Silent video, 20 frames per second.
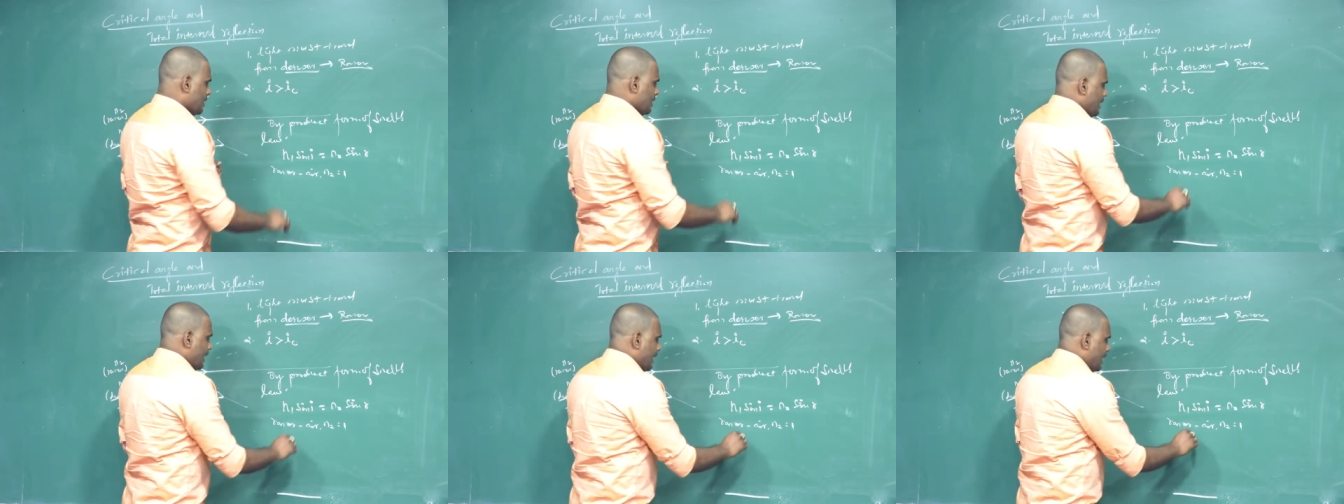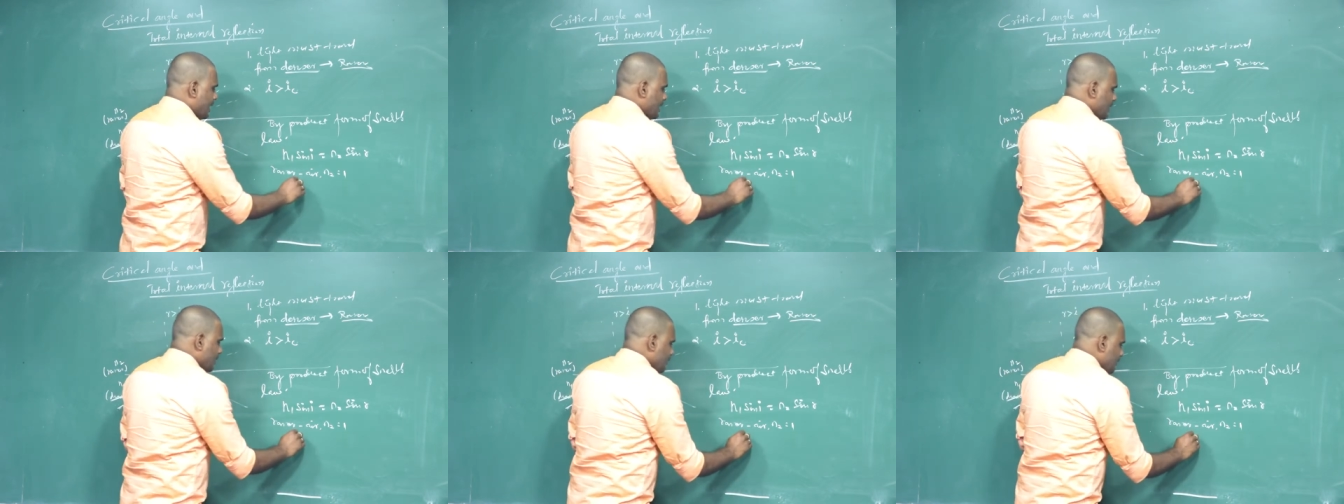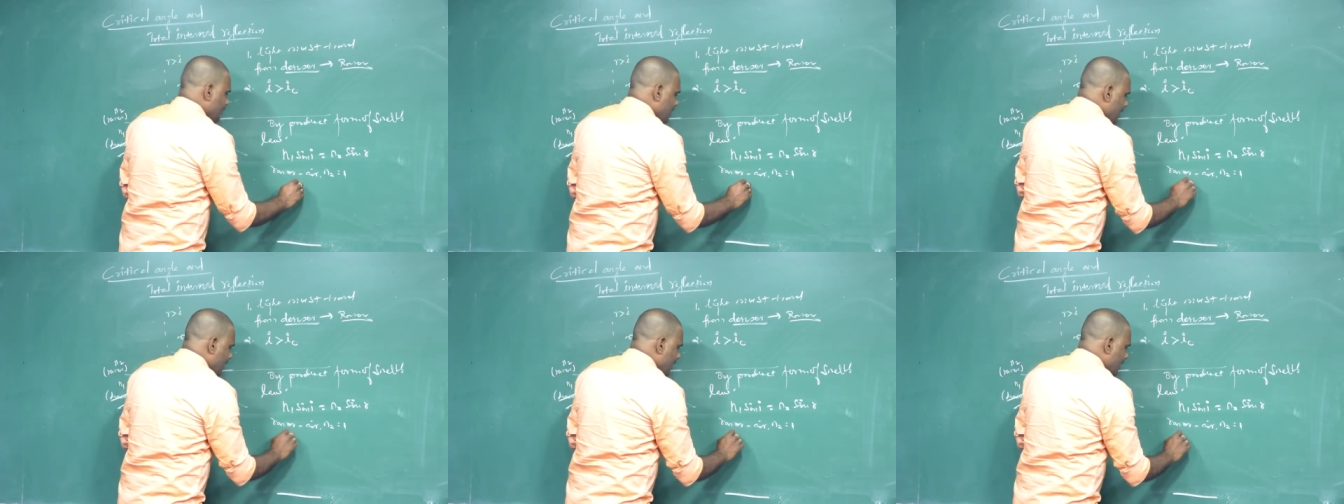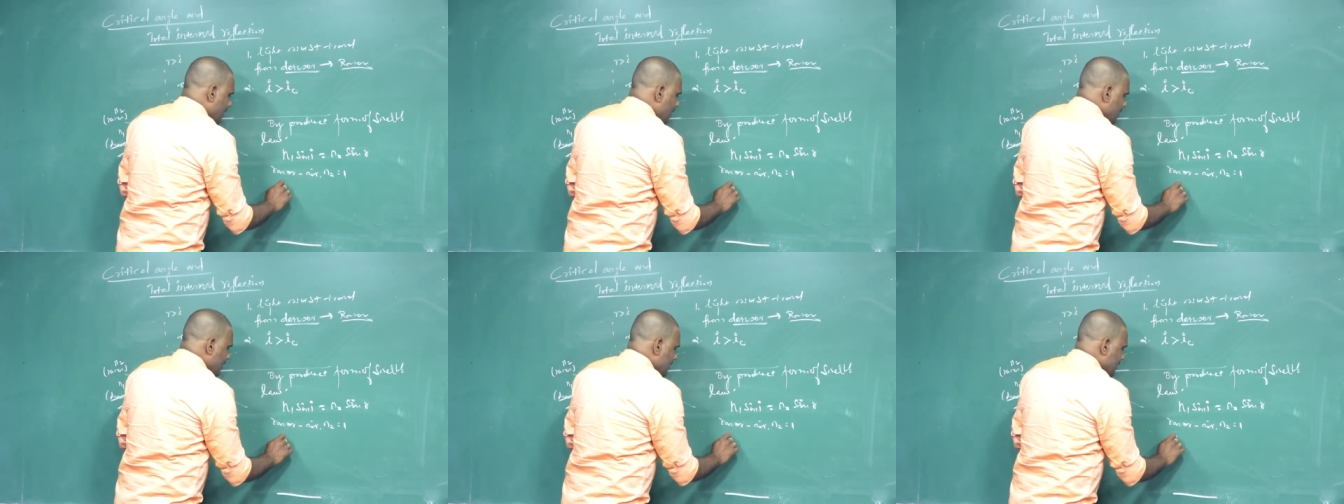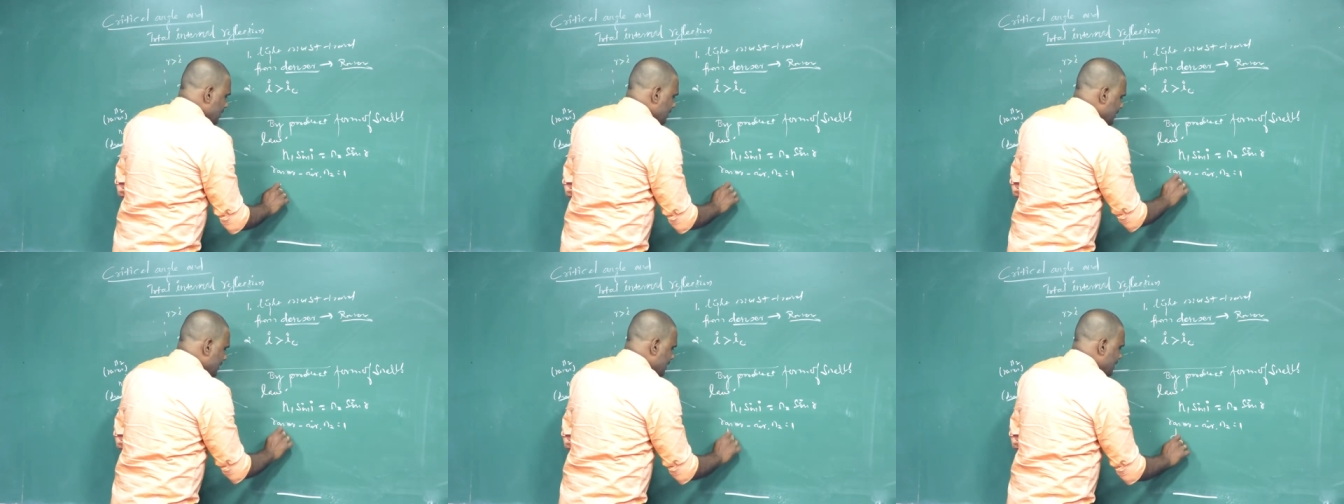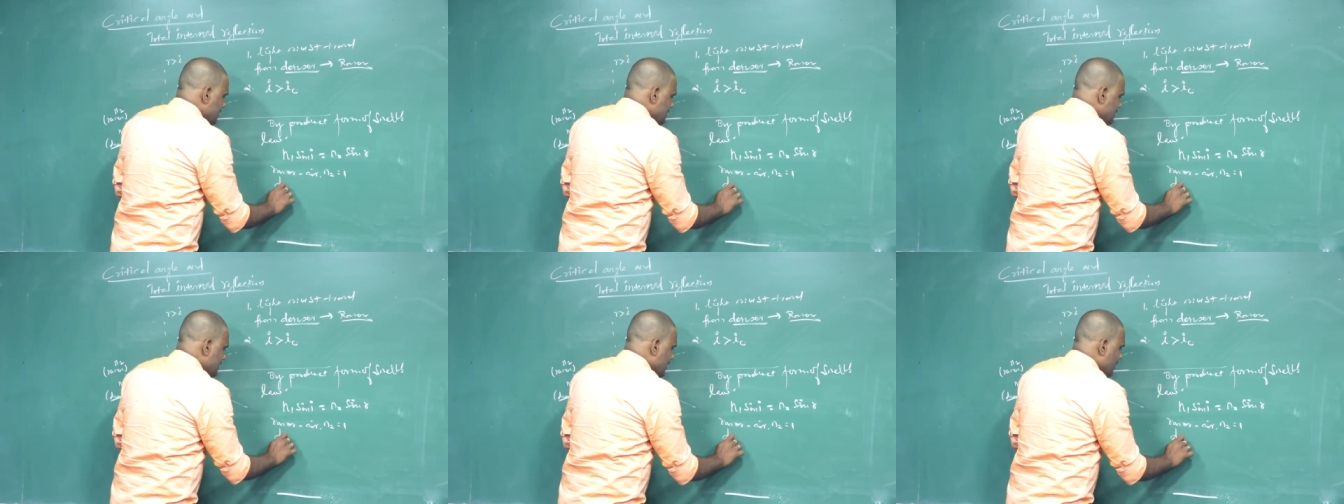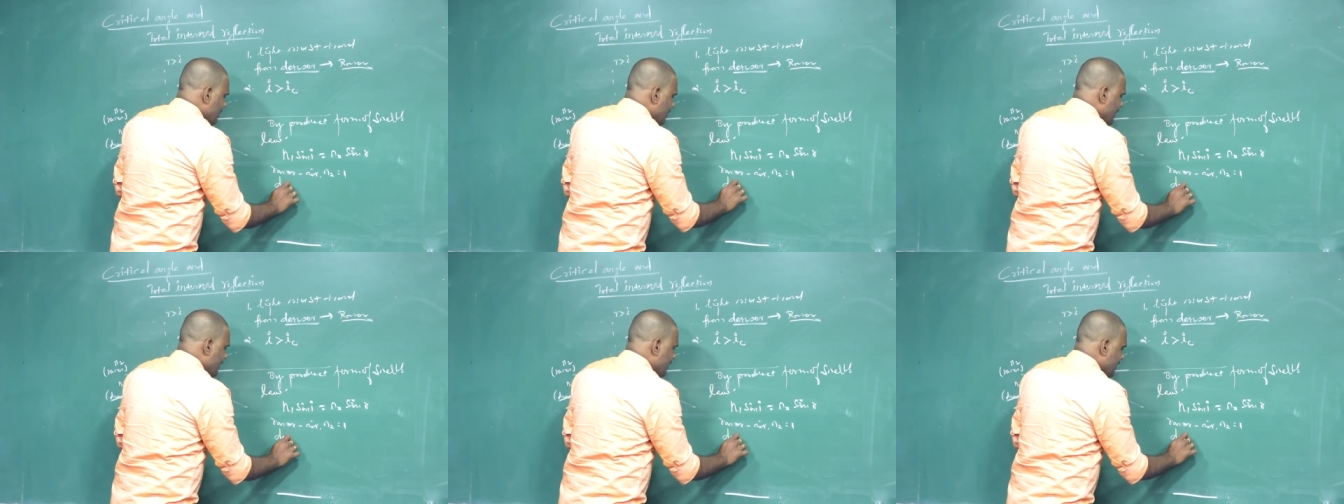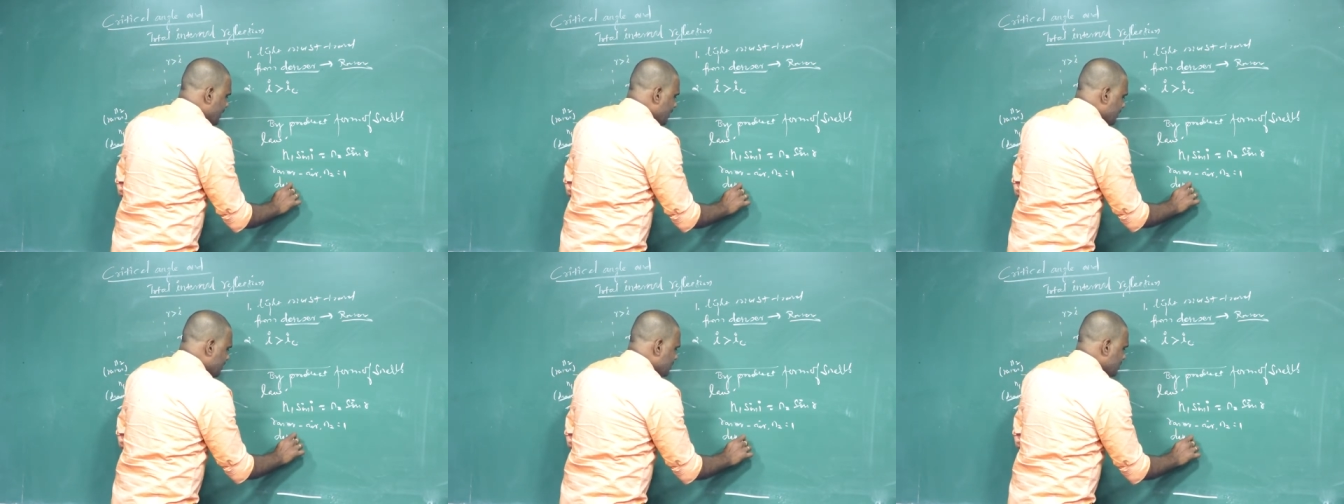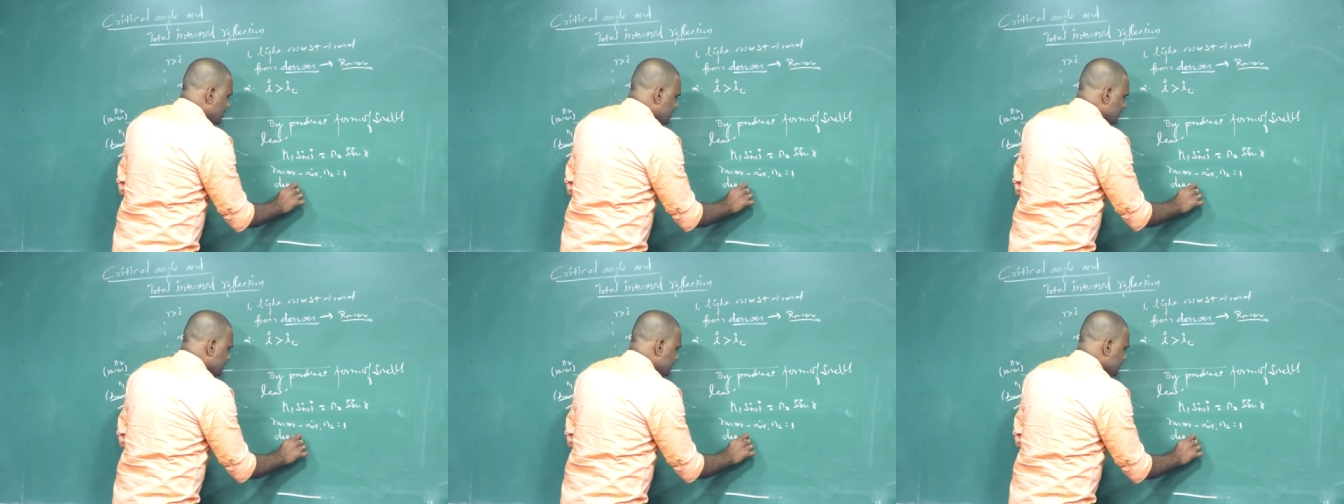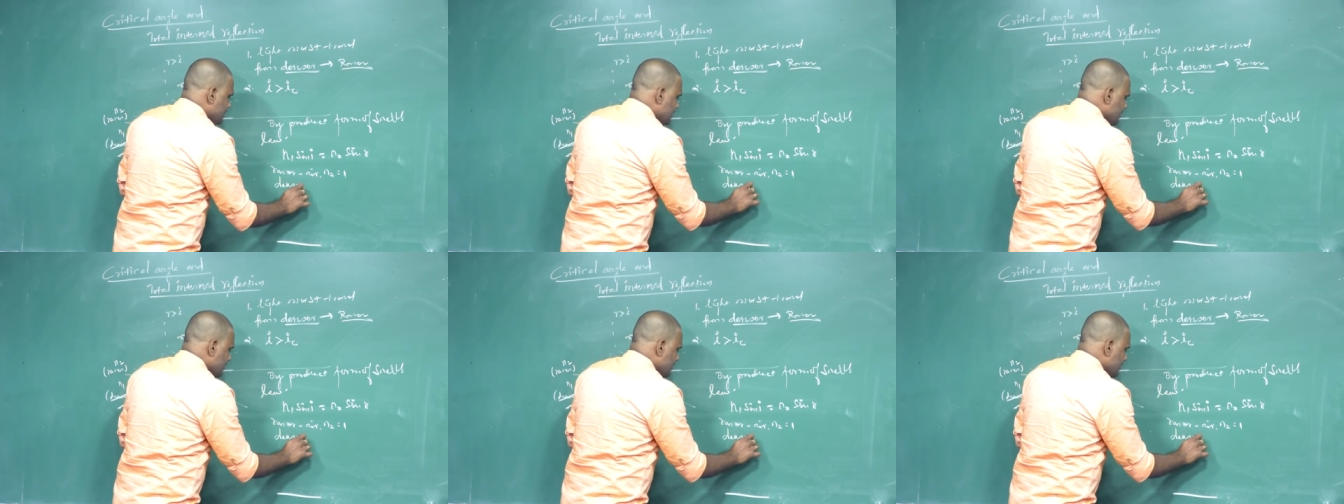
And for the denser medium,